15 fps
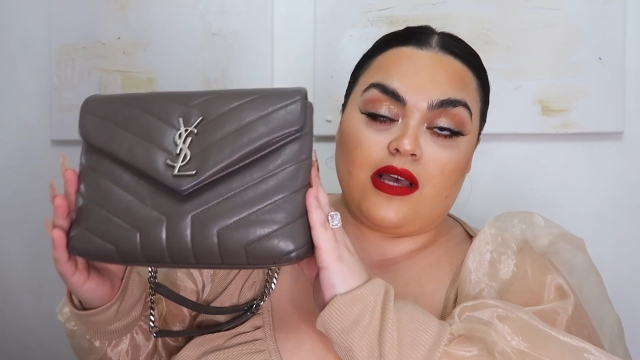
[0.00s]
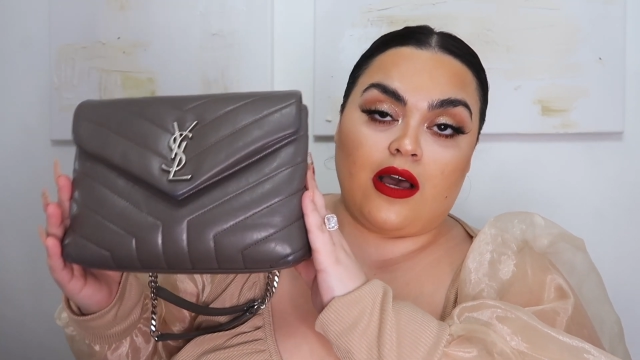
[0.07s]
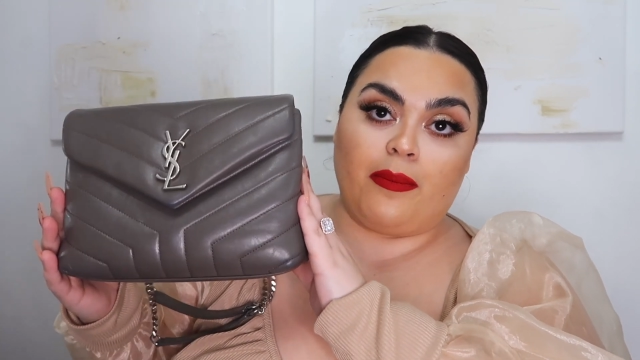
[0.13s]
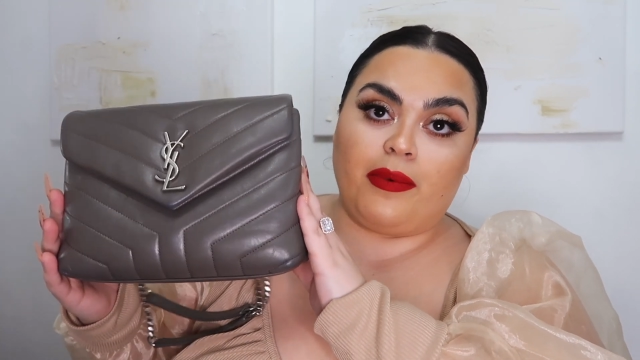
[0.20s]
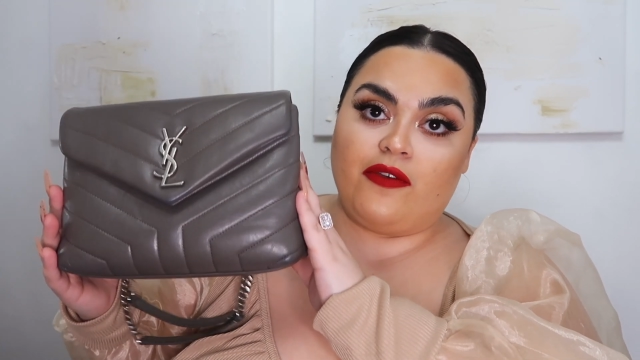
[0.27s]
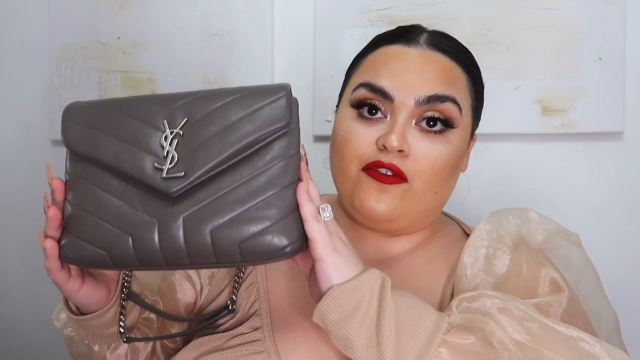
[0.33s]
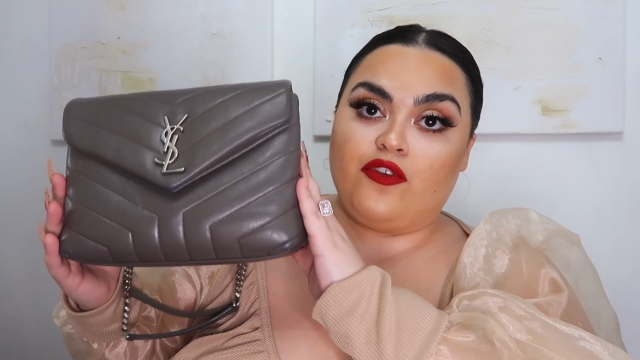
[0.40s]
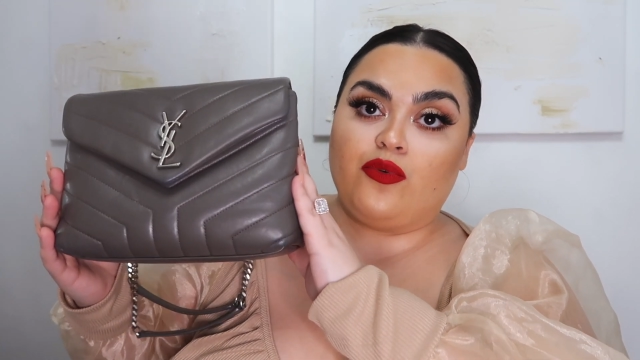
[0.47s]

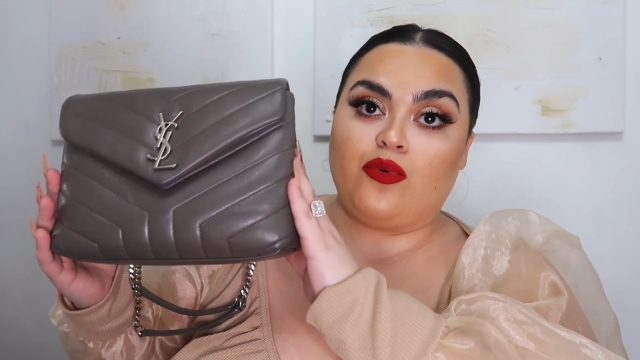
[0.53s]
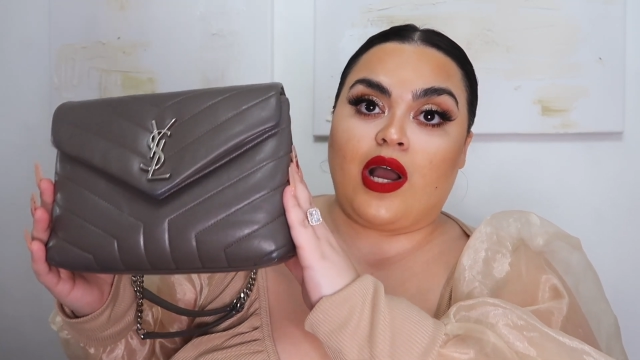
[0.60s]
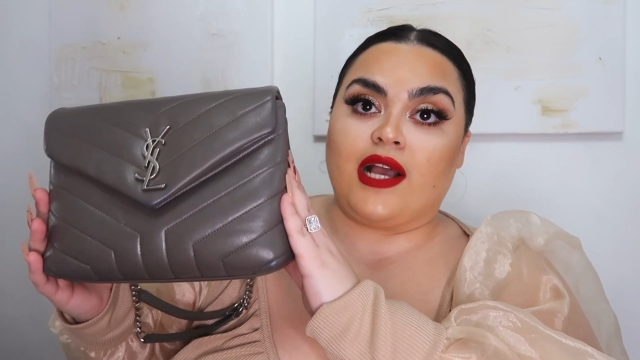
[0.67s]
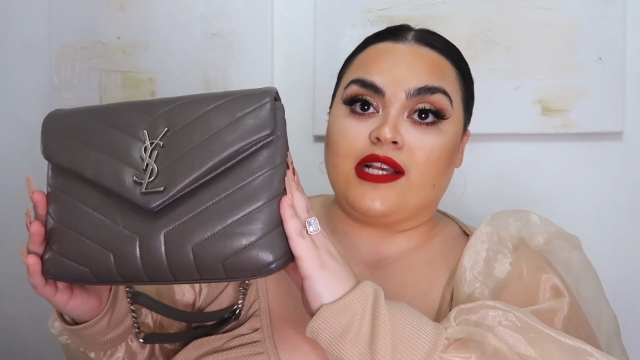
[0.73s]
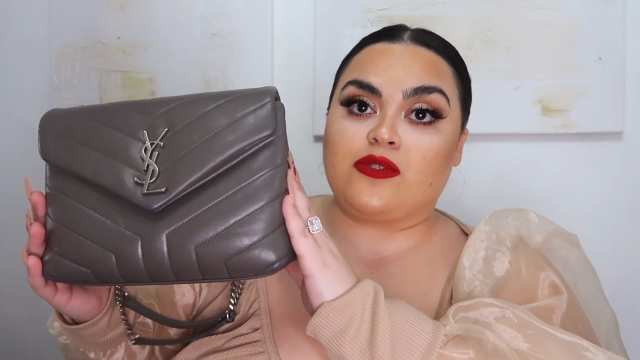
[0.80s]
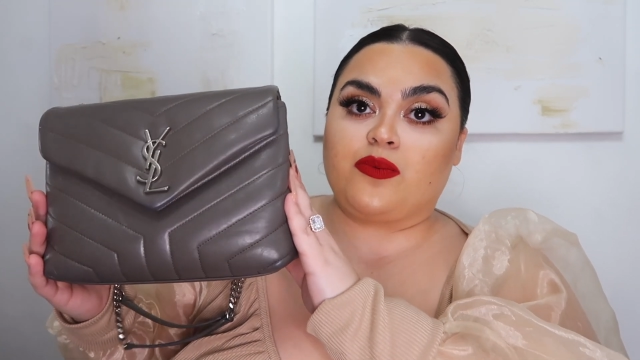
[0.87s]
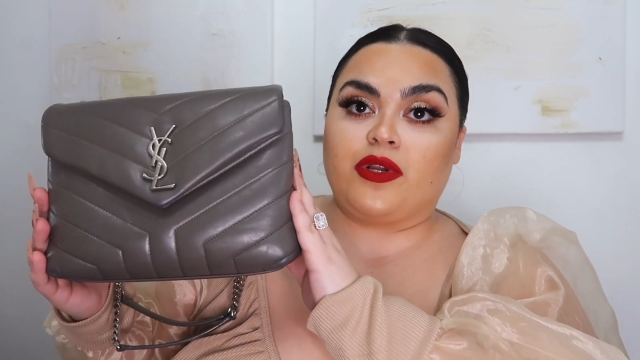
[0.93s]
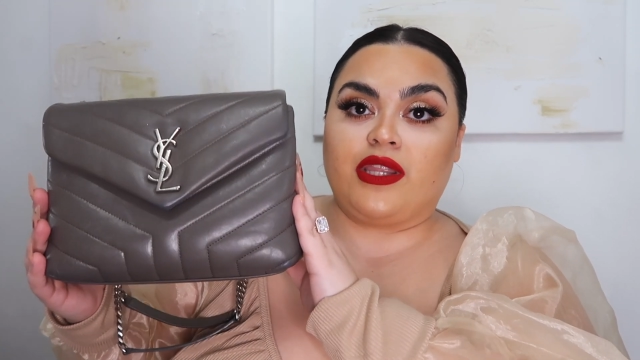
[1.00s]
up if you
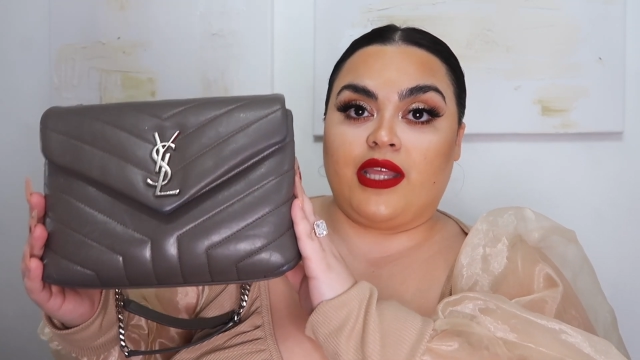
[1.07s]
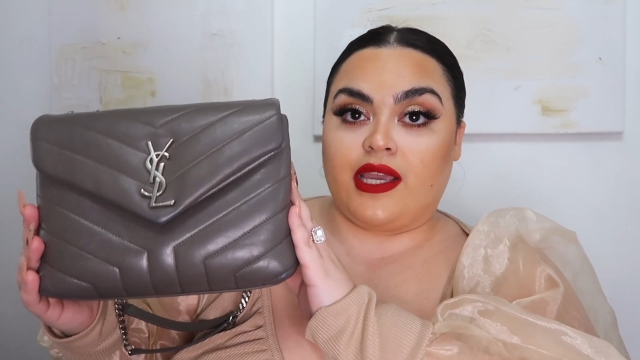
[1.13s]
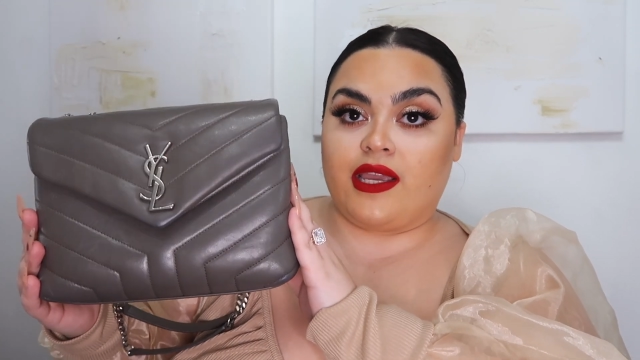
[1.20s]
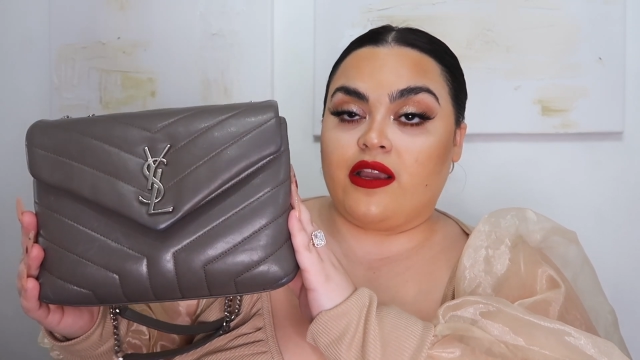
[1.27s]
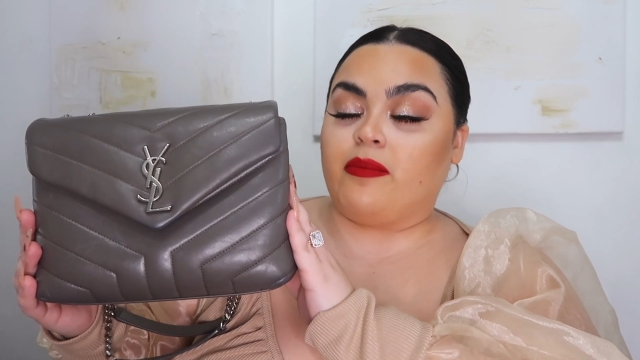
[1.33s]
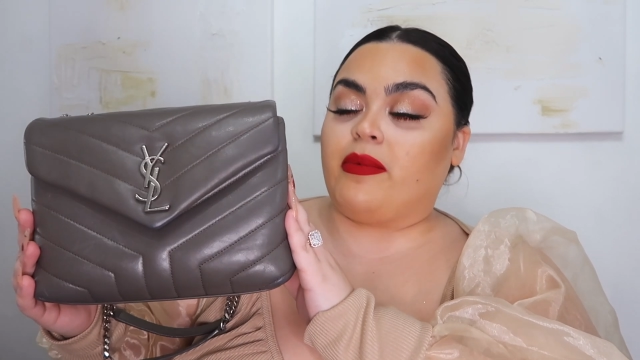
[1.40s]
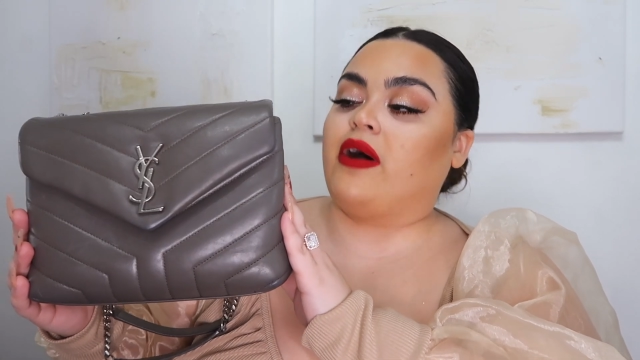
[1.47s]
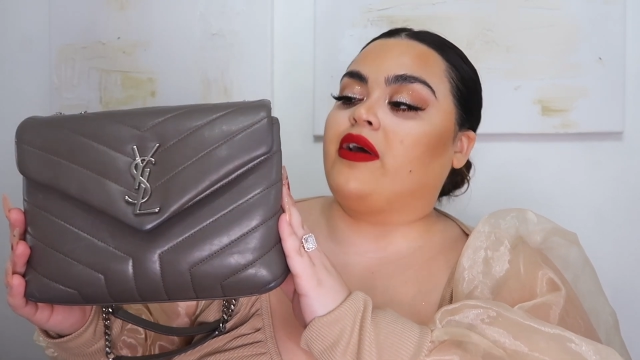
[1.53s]
guys were
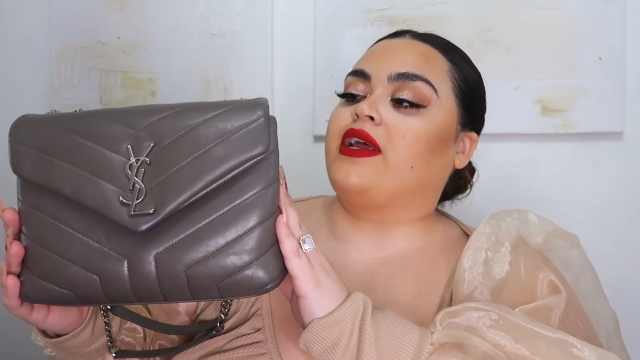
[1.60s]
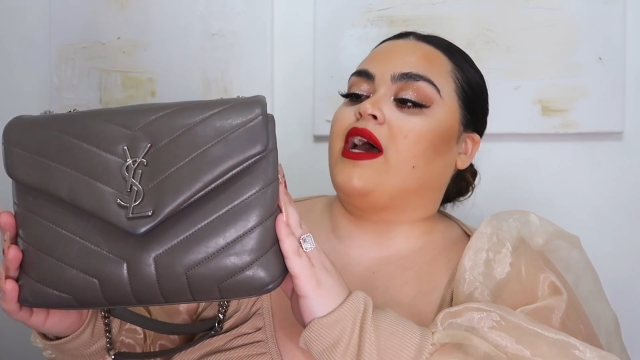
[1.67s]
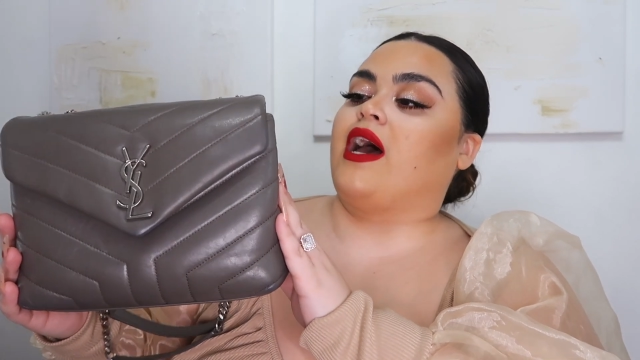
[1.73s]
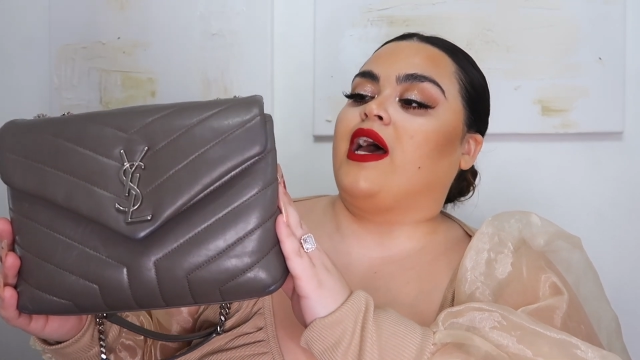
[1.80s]
thinking about it.